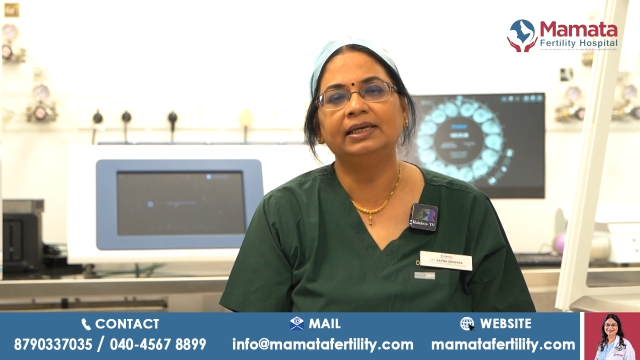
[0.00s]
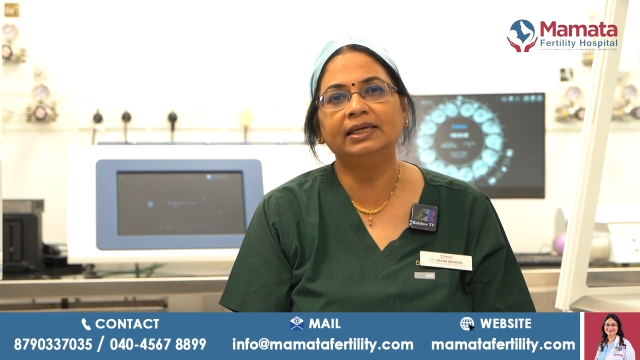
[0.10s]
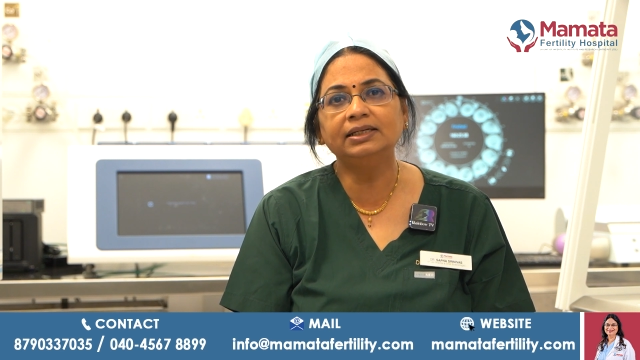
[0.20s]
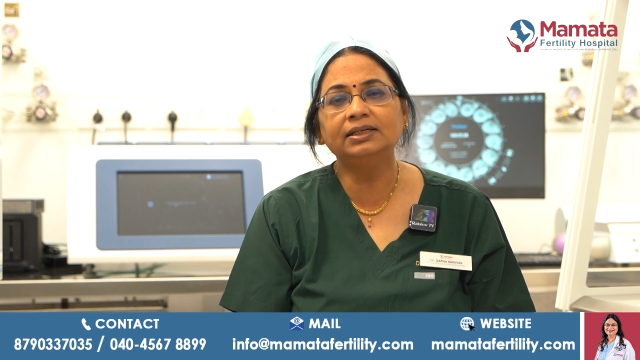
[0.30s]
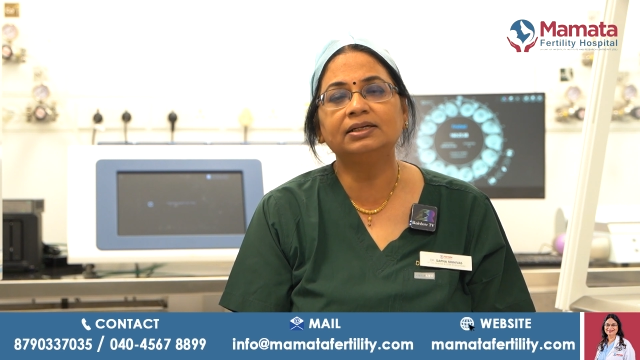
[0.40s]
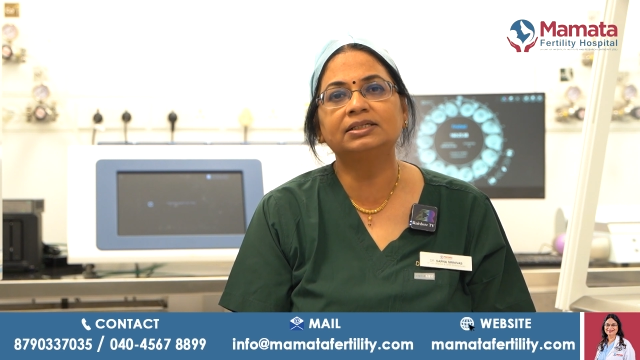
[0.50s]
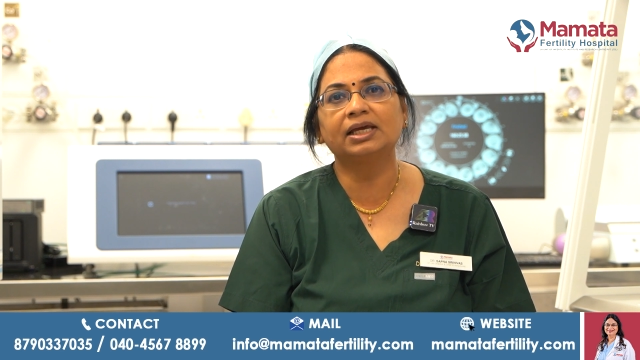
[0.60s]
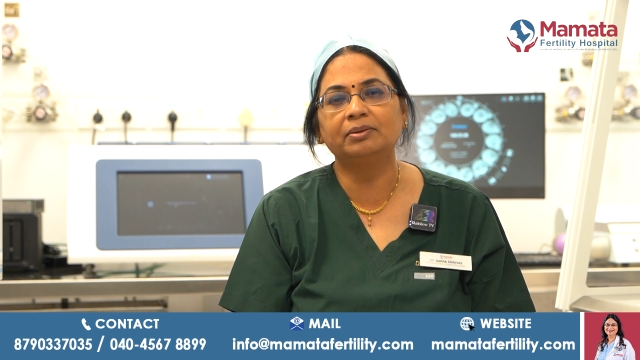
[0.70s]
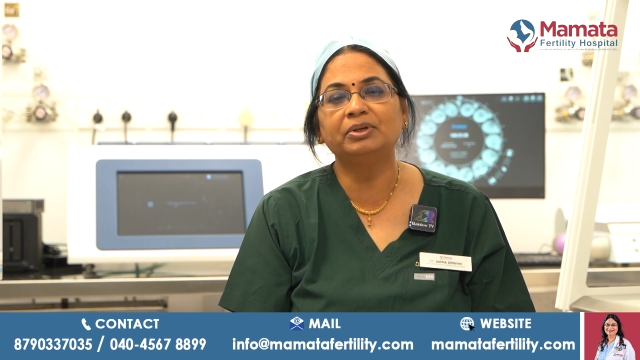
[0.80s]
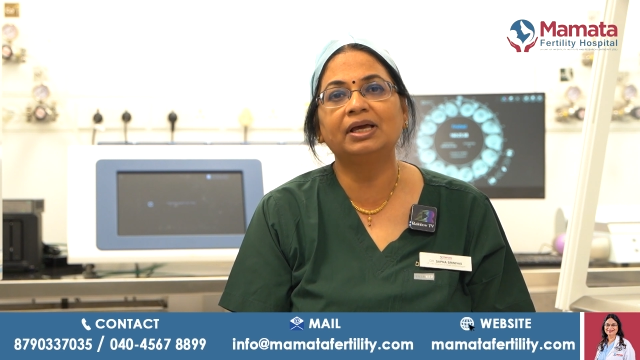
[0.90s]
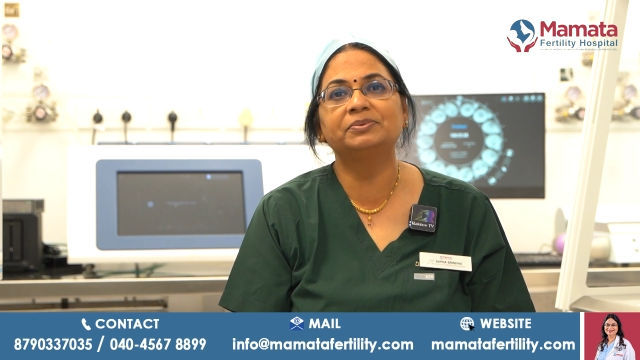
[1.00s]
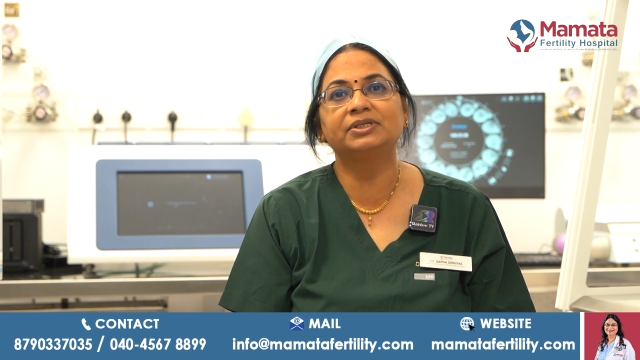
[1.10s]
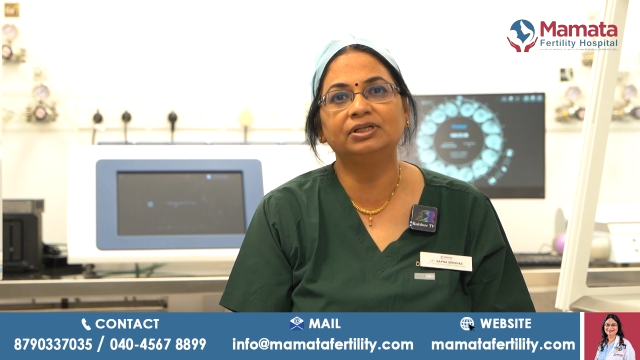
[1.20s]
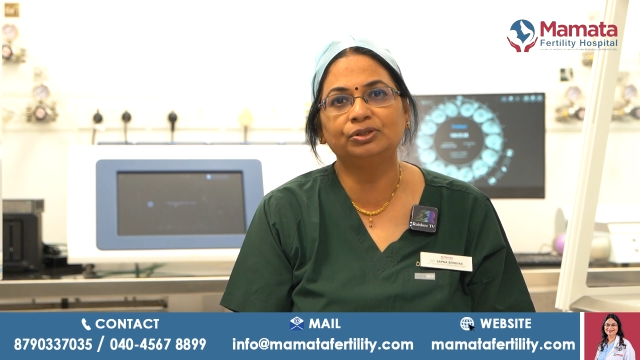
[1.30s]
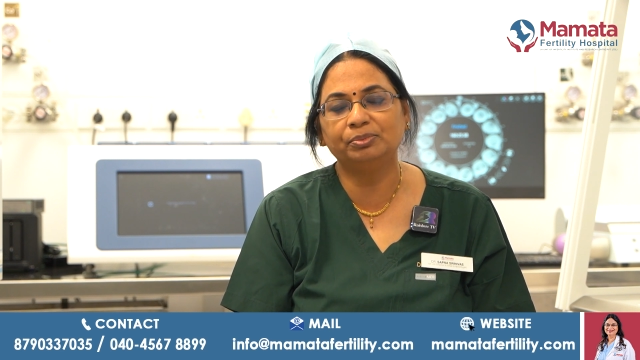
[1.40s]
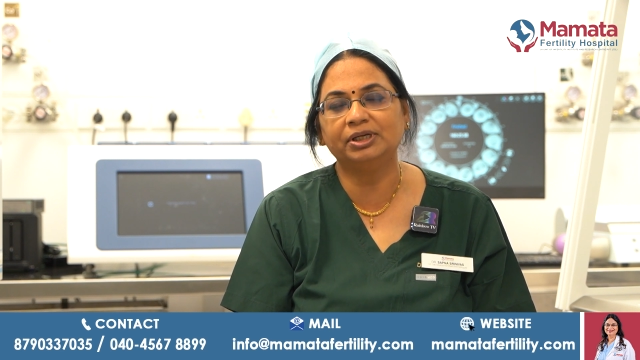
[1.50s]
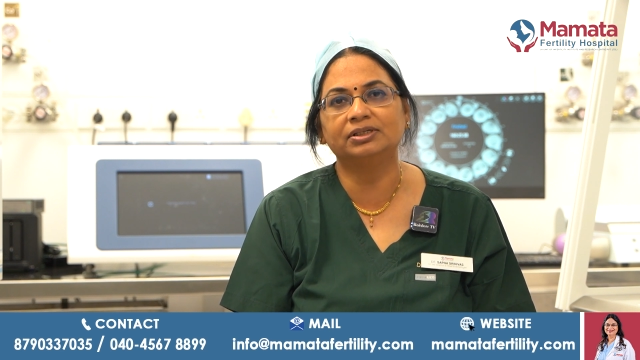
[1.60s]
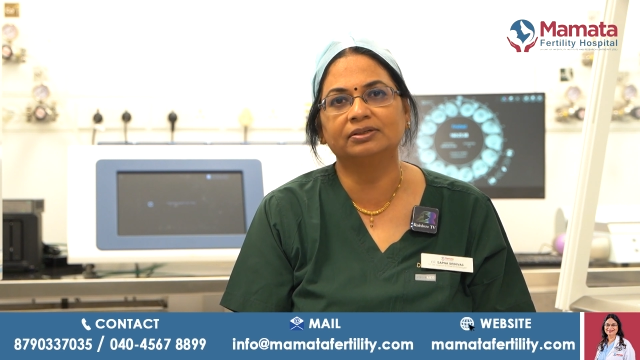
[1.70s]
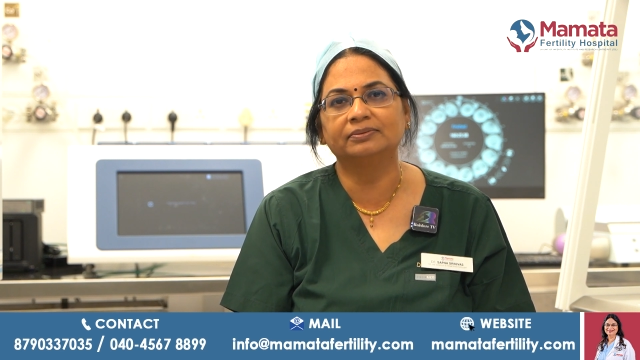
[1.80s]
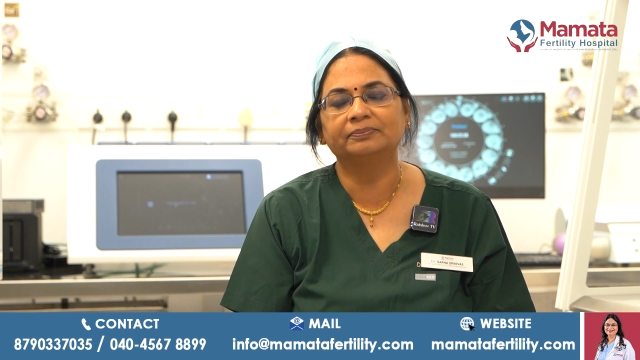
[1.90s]
in a time lapse
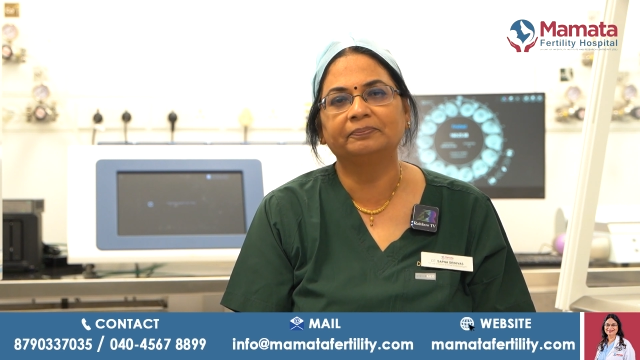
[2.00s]
incubator,